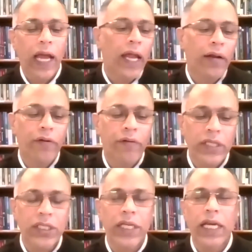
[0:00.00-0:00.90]
and
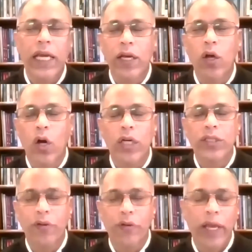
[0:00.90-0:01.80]
resting in
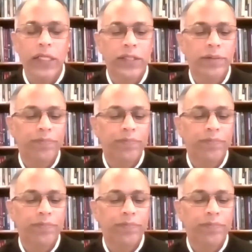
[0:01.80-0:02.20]
God's grace.